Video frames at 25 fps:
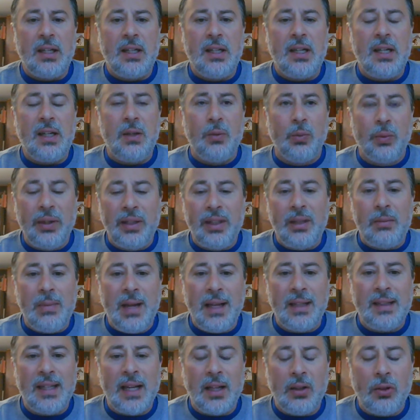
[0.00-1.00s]
He really
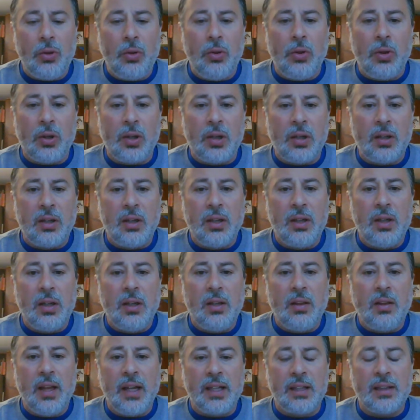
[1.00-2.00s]
made that look
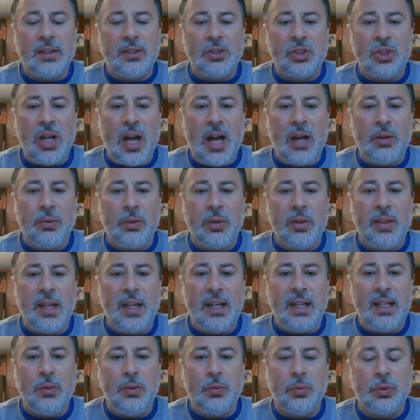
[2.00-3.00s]
like the genre that
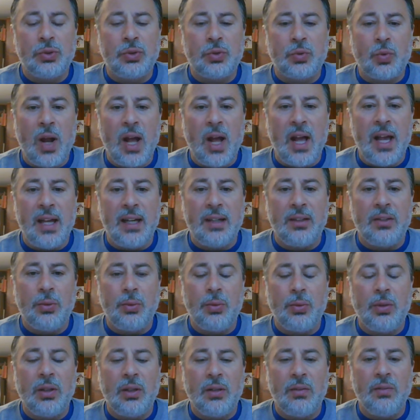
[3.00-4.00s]
he was trying
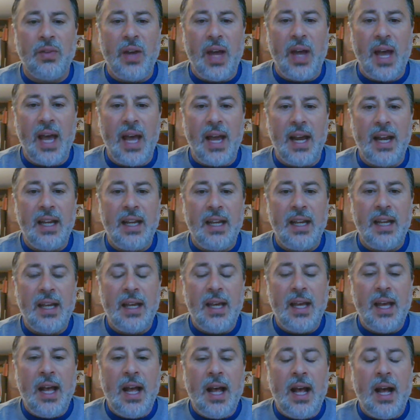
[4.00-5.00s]
to convey.
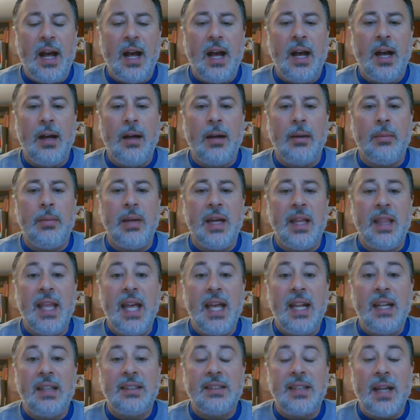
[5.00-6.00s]
And
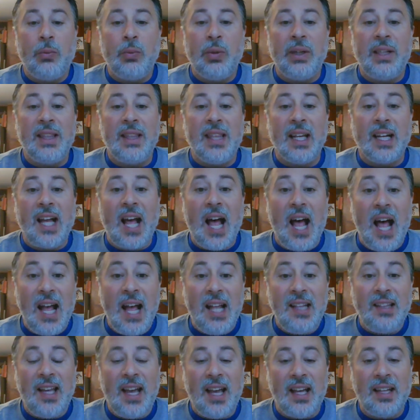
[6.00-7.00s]
then as I read the
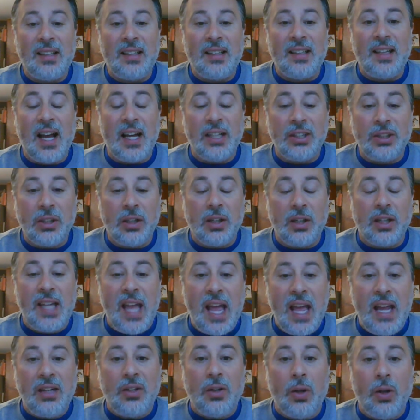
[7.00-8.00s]
content, I should
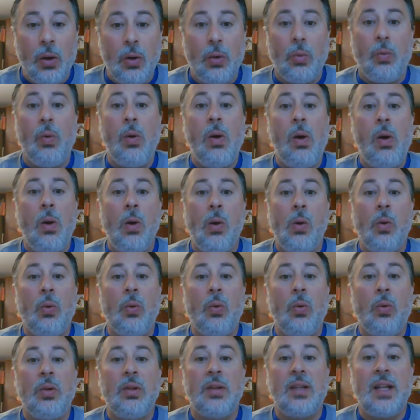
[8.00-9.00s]
again go, whoa,
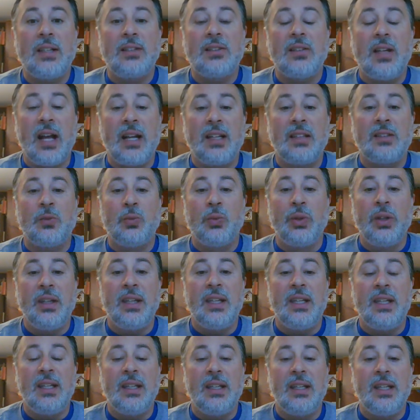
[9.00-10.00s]
it's
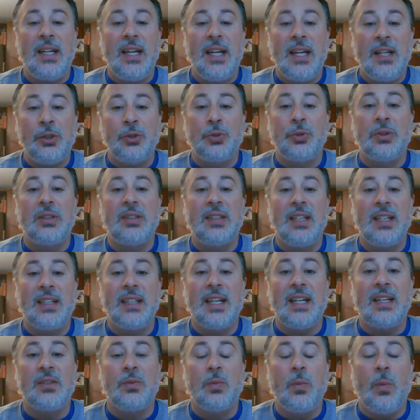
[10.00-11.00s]
really interesting.
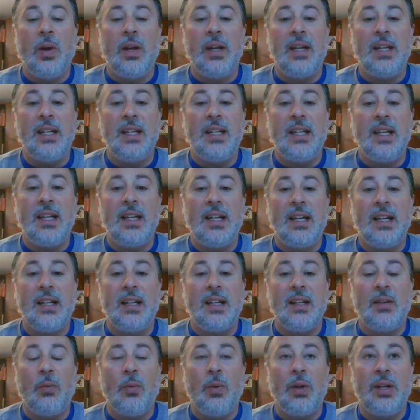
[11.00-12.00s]
That is what
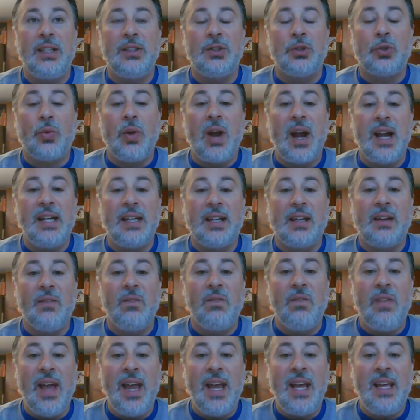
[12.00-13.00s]
he's trying to
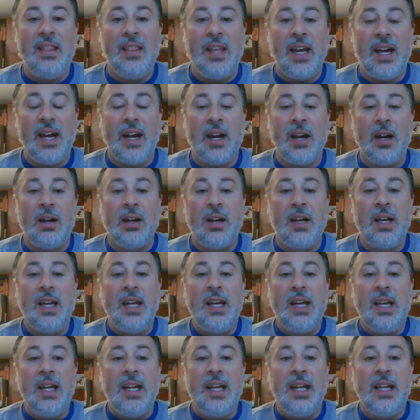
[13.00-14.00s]
convey there
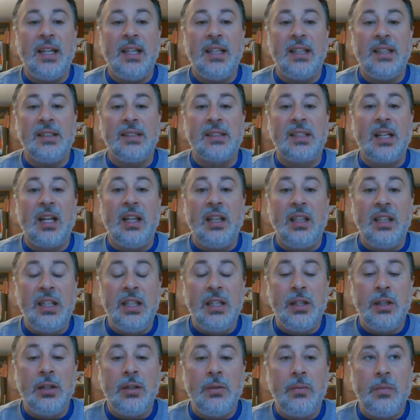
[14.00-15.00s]
is
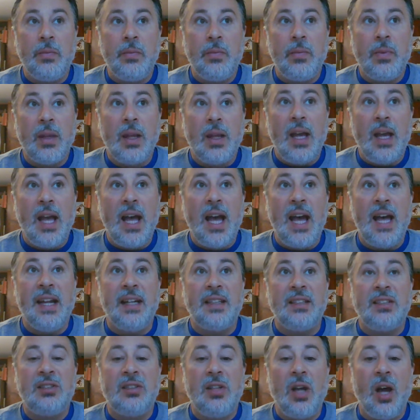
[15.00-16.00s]
clear, and
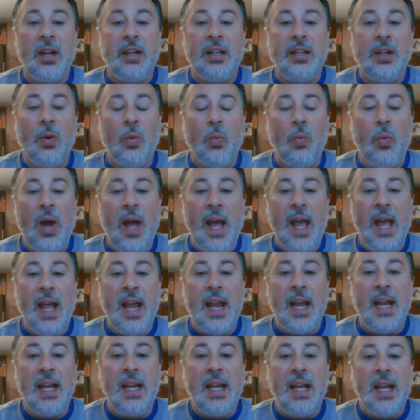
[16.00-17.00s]
it's done in a
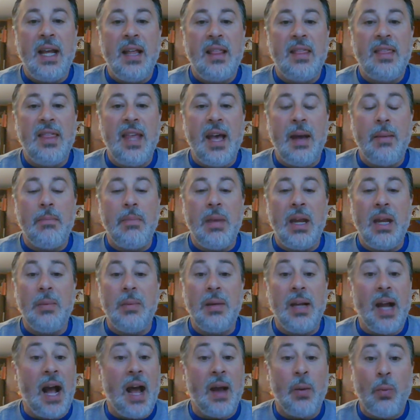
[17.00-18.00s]
way that
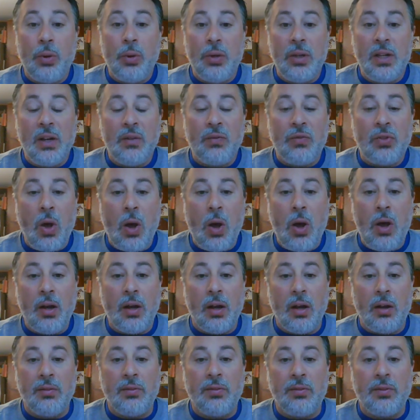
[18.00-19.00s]
maybe I wouldn't have thought
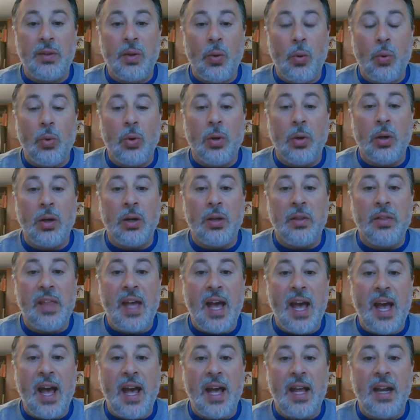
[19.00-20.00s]
of, or
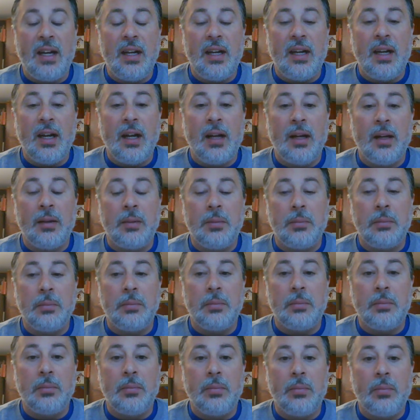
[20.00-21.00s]
that
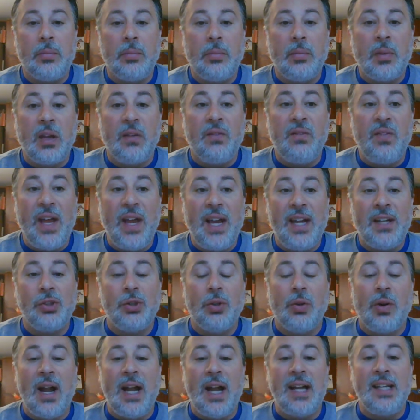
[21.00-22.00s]
conveys
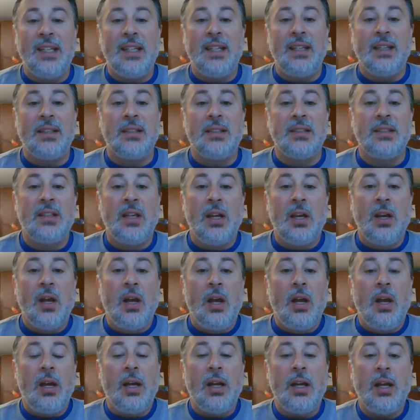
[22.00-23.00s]
your ideas
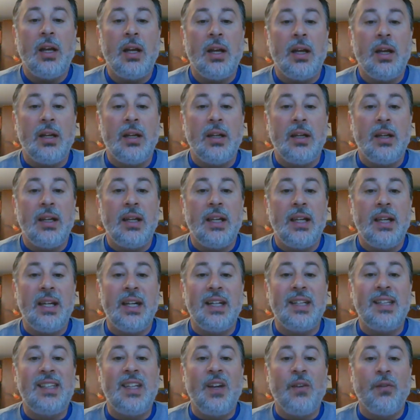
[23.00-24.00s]
in
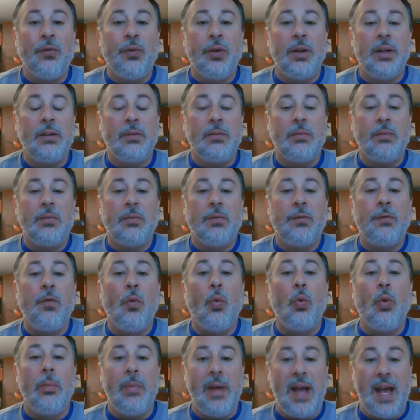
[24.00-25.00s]
a different
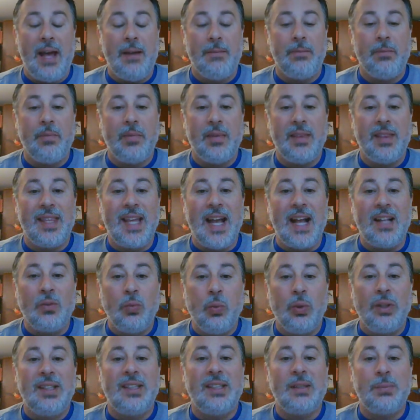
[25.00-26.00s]
format. That's
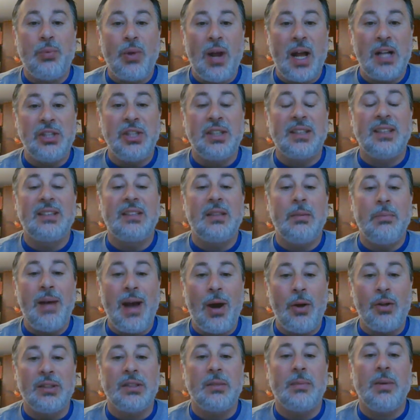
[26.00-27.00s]
what this project is
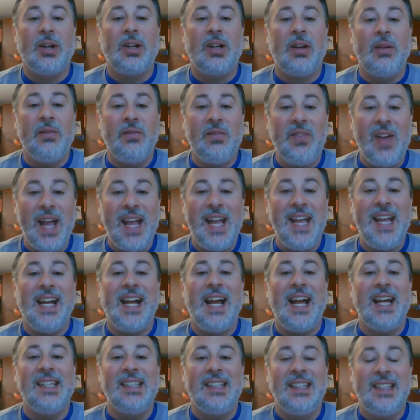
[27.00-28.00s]
about. It's about conveying
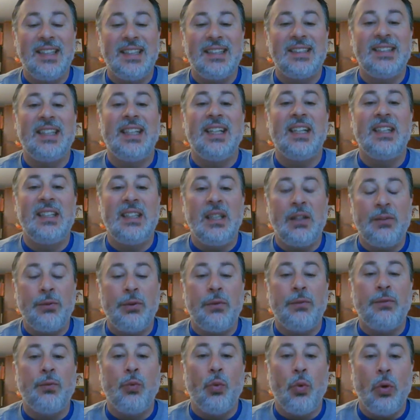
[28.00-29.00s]
ideas in a
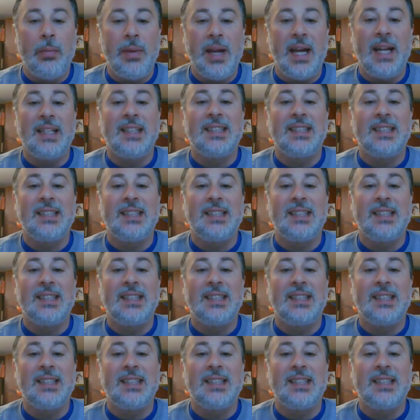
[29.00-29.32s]
different format.